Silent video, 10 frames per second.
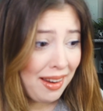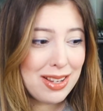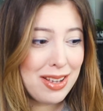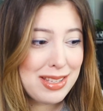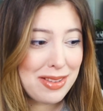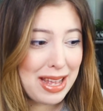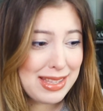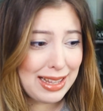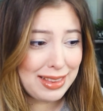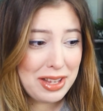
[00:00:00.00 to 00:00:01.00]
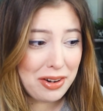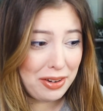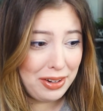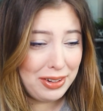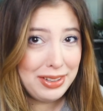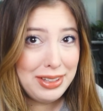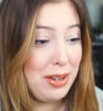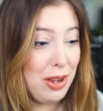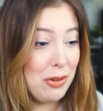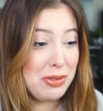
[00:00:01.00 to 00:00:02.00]
So that's like literal.
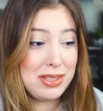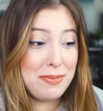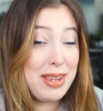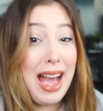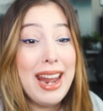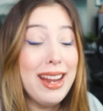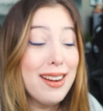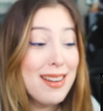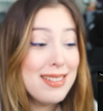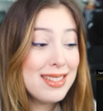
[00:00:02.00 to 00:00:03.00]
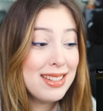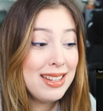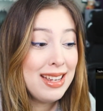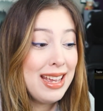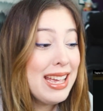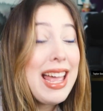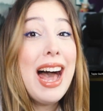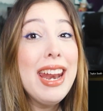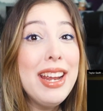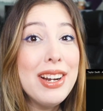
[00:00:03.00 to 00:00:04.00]
And ghosts with some cat ears.
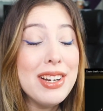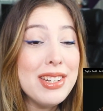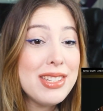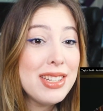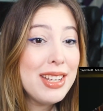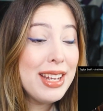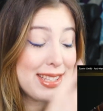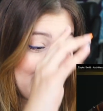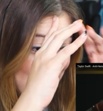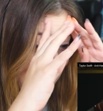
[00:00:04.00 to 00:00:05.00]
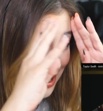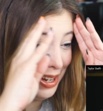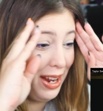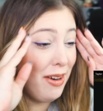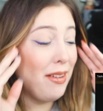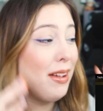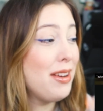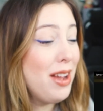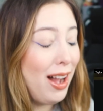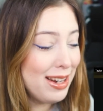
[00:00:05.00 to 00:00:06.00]
Cat ears. It's like
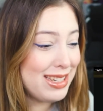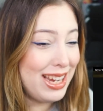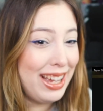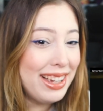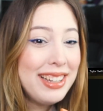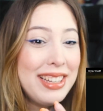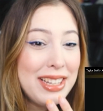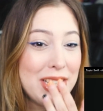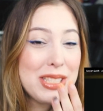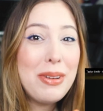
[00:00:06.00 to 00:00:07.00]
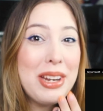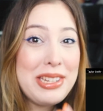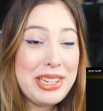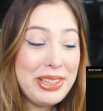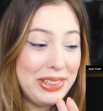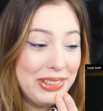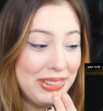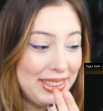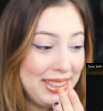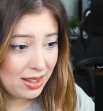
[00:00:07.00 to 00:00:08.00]
a nod to
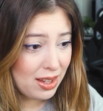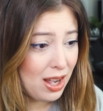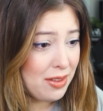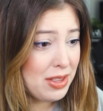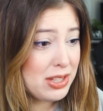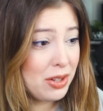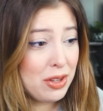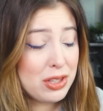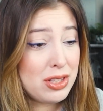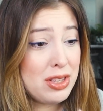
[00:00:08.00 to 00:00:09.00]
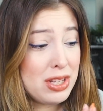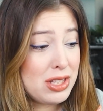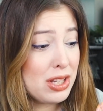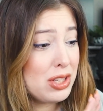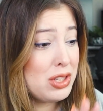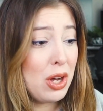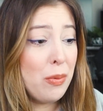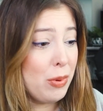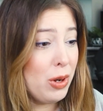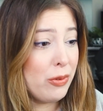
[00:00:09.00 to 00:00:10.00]
22. God, this looks
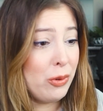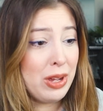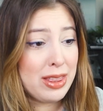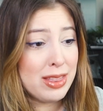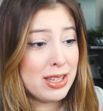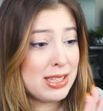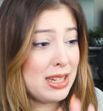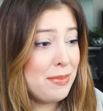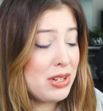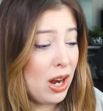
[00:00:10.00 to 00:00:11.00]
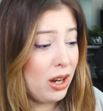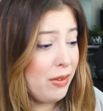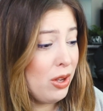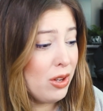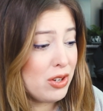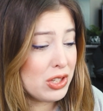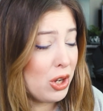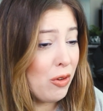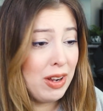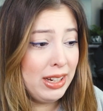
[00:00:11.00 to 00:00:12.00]
so beautiful. Like the cinematography just
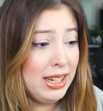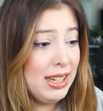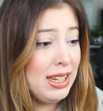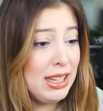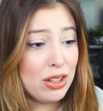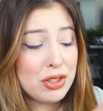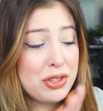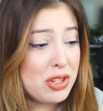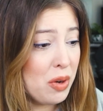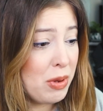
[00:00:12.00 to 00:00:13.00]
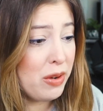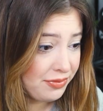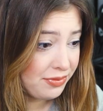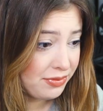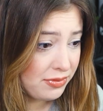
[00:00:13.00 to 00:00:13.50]
already, it looks so beautiful.